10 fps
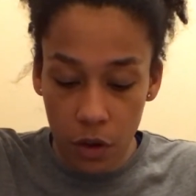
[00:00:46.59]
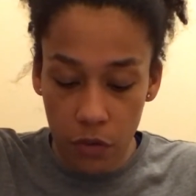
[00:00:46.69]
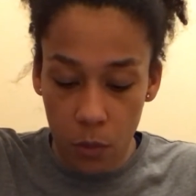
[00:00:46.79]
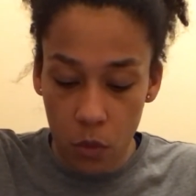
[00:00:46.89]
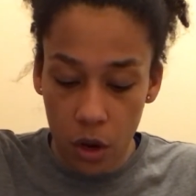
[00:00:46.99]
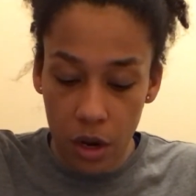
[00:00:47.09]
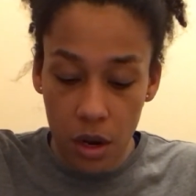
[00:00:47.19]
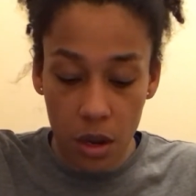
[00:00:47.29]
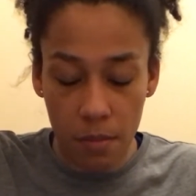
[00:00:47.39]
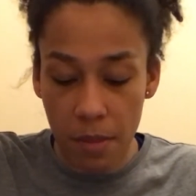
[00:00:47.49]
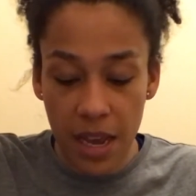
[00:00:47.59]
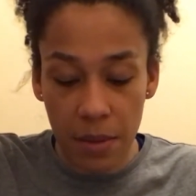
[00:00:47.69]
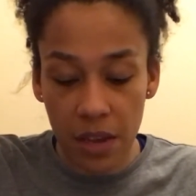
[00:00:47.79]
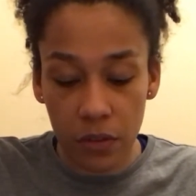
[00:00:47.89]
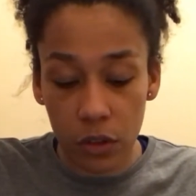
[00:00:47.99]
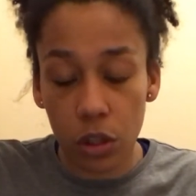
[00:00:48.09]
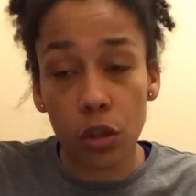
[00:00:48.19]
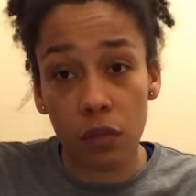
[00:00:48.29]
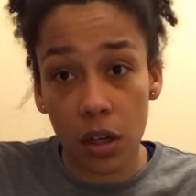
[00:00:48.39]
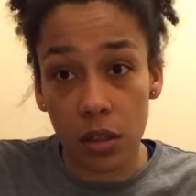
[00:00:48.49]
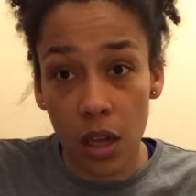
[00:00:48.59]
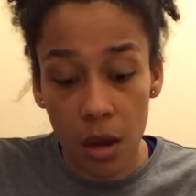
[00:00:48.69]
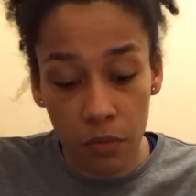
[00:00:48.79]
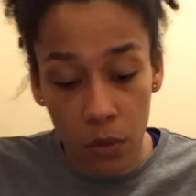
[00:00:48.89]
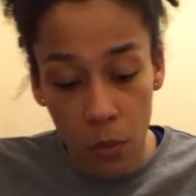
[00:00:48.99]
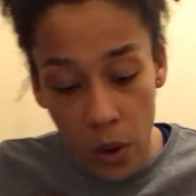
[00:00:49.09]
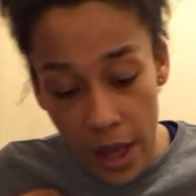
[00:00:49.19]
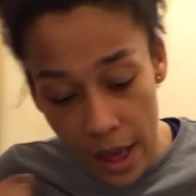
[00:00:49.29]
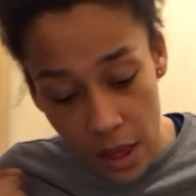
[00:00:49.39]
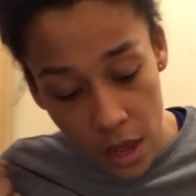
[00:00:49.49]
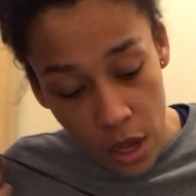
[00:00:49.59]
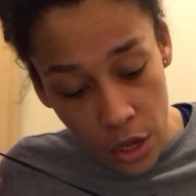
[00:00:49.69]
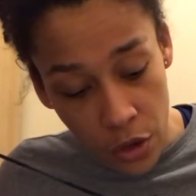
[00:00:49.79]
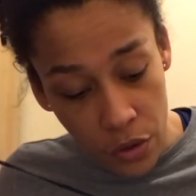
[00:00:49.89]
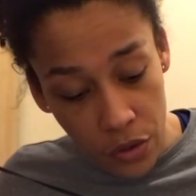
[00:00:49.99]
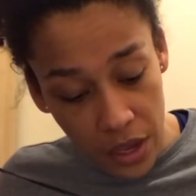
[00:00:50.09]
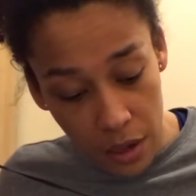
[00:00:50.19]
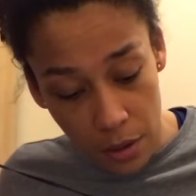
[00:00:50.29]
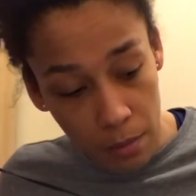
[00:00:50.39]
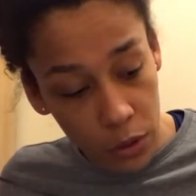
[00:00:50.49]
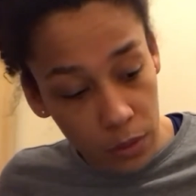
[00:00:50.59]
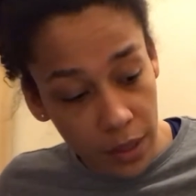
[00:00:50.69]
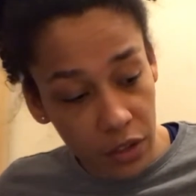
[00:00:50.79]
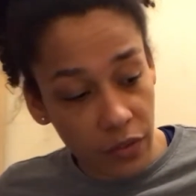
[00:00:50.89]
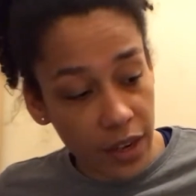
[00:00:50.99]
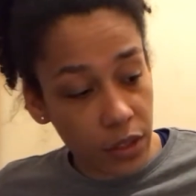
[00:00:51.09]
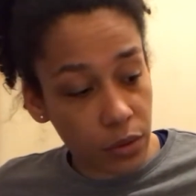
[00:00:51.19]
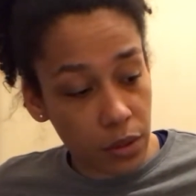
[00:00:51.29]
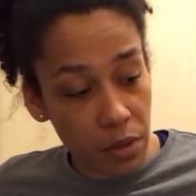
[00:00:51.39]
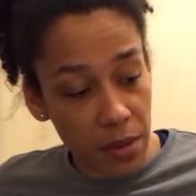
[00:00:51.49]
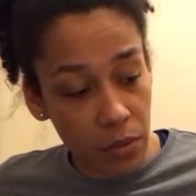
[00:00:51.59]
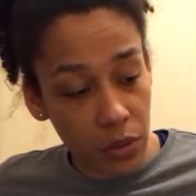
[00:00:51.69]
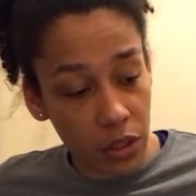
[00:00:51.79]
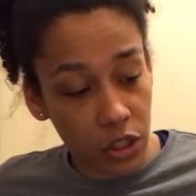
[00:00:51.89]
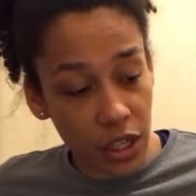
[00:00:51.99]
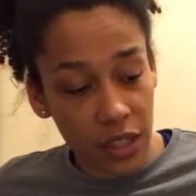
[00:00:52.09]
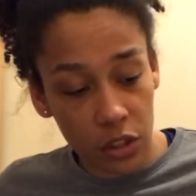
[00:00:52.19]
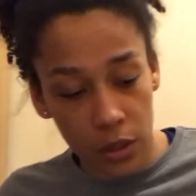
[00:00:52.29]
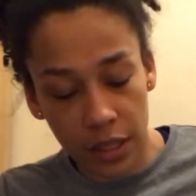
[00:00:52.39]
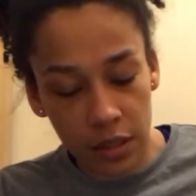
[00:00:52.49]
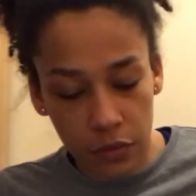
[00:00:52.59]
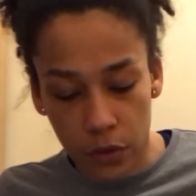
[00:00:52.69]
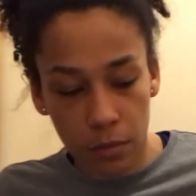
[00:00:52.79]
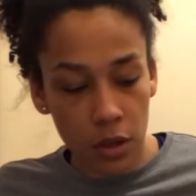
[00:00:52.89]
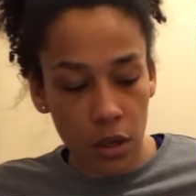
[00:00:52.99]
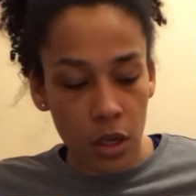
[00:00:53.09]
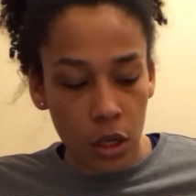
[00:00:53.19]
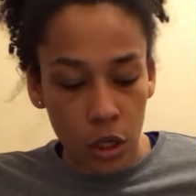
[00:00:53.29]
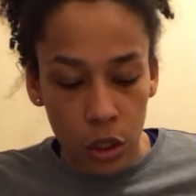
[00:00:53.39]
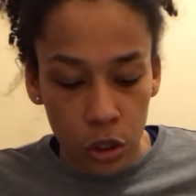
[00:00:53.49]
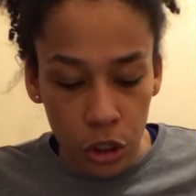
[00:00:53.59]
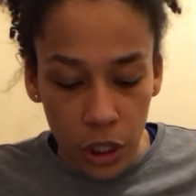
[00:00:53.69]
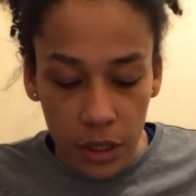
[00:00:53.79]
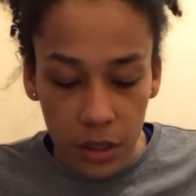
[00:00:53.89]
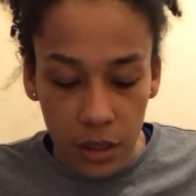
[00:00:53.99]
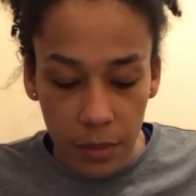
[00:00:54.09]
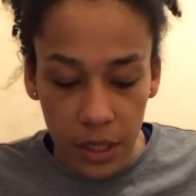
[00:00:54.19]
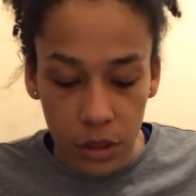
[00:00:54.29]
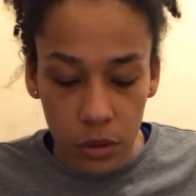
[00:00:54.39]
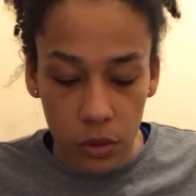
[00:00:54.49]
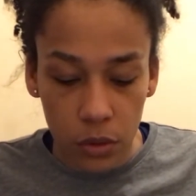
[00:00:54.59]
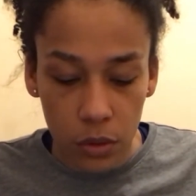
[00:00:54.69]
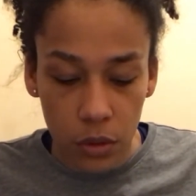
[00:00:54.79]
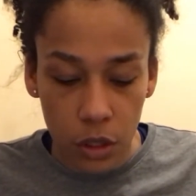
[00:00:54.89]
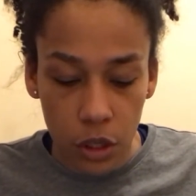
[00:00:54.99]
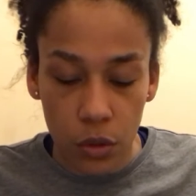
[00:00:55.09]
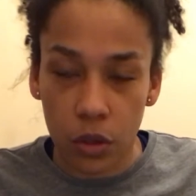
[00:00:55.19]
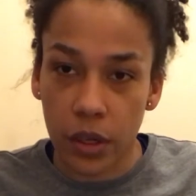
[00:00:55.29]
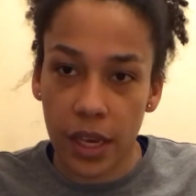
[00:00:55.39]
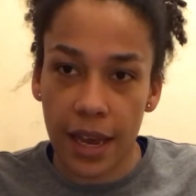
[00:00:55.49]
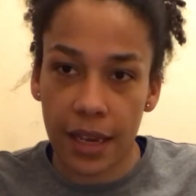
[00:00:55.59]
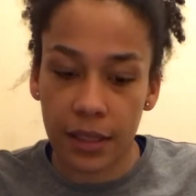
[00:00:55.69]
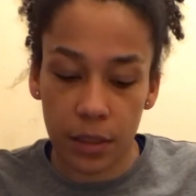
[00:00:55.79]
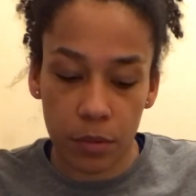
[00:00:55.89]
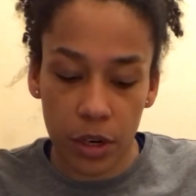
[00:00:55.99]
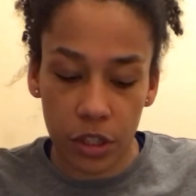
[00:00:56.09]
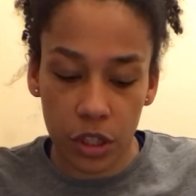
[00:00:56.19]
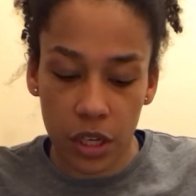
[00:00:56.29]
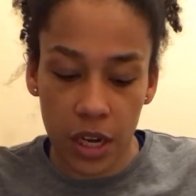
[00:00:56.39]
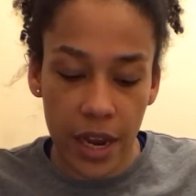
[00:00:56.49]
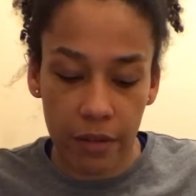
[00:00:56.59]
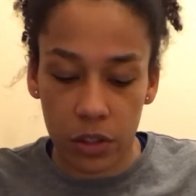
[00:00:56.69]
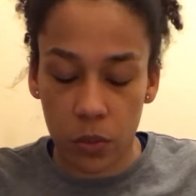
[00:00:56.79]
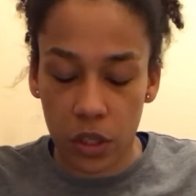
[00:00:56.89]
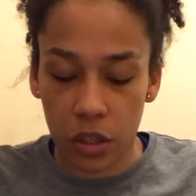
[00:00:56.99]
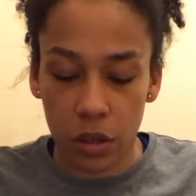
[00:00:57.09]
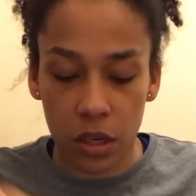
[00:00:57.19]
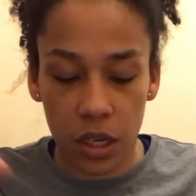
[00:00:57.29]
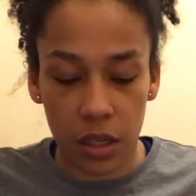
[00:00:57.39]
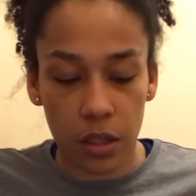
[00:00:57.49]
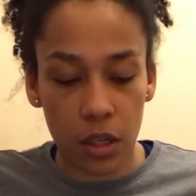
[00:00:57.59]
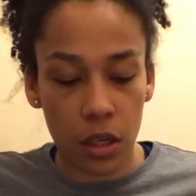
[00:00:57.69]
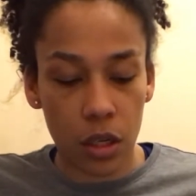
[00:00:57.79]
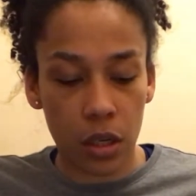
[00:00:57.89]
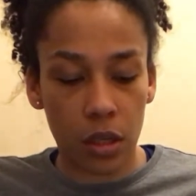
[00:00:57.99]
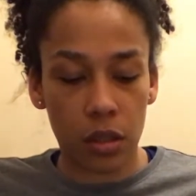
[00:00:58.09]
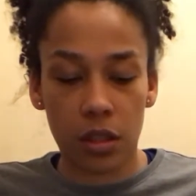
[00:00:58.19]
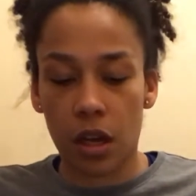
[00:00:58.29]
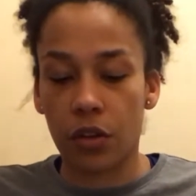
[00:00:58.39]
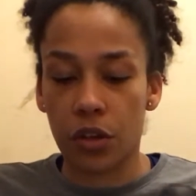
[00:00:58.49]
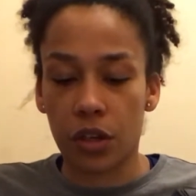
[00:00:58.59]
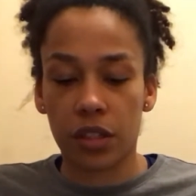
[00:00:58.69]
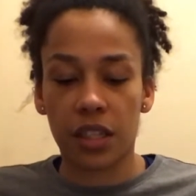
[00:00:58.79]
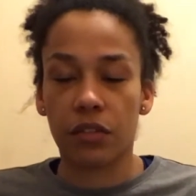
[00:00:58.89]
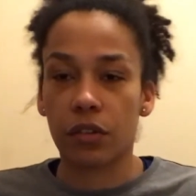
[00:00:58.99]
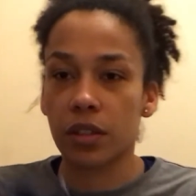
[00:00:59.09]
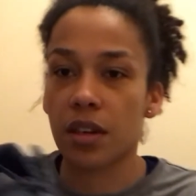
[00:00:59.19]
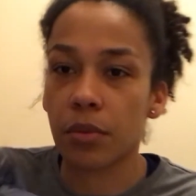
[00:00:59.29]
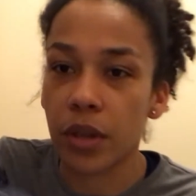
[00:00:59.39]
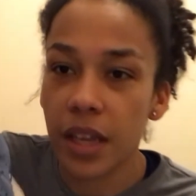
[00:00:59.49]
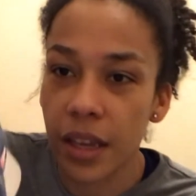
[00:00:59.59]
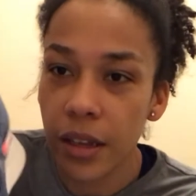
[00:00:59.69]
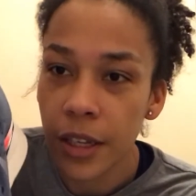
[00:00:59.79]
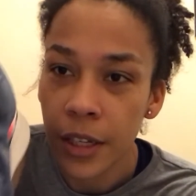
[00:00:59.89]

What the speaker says: from one, maybe even two rungs up from where you think that most manufacturers and people would suggest you lace it from, just to make sure that you're not getting excess pressure in areas where you don't need it. So you can see, for example, here,